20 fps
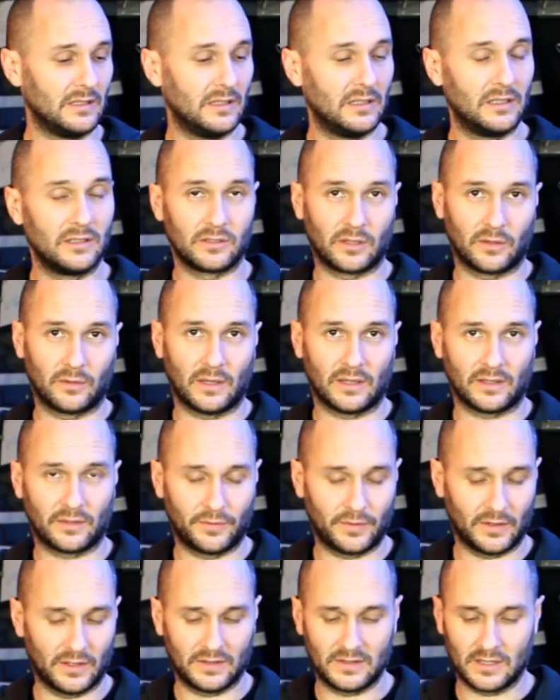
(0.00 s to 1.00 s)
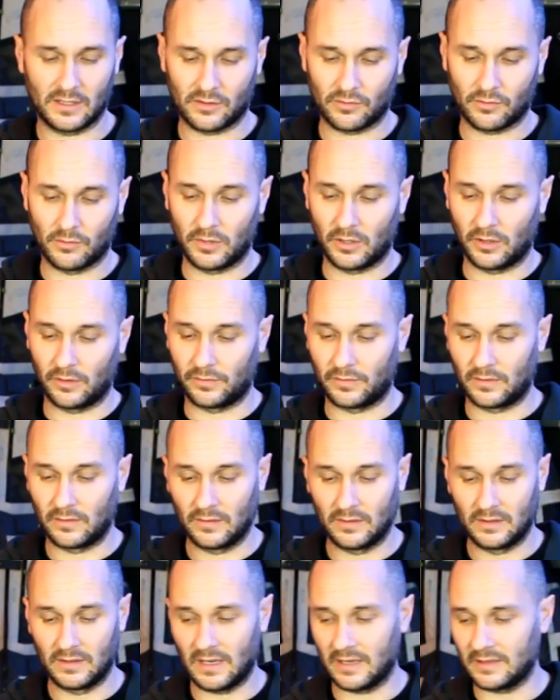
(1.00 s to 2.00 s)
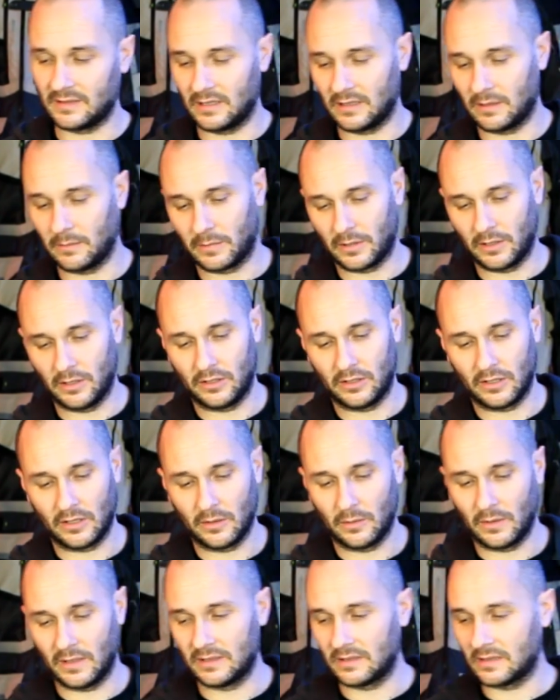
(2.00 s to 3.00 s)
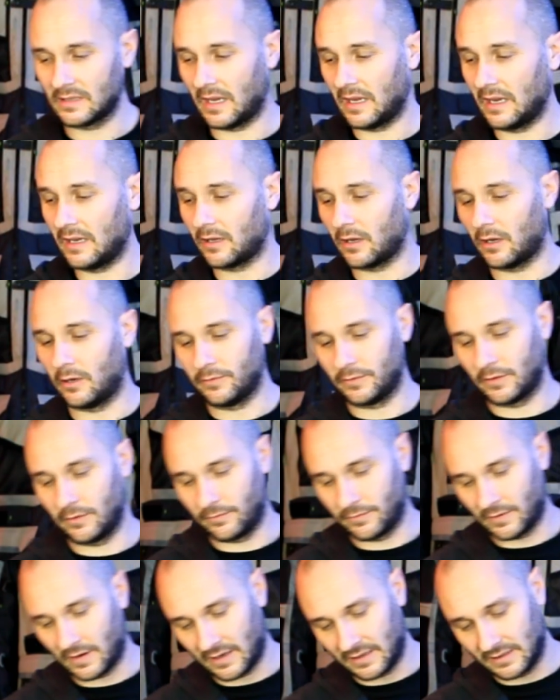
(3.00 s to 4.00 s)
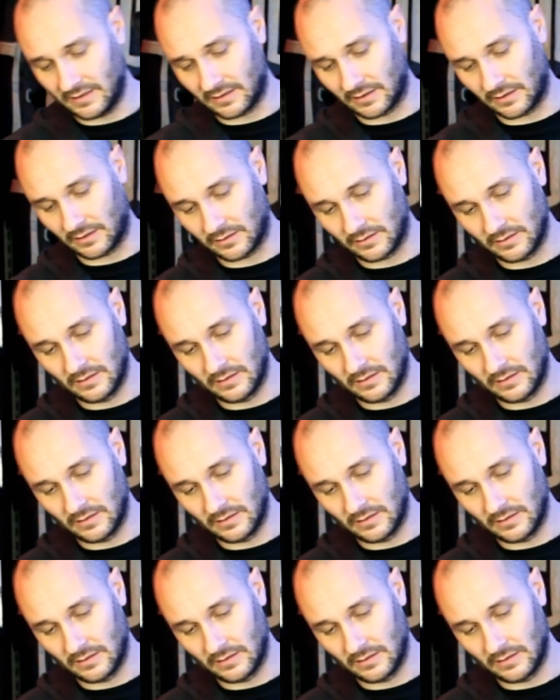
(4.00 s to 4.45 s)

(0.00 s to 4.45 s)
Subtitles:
So that's the first thing to remove. Next thing I'm going to do is take off the visor.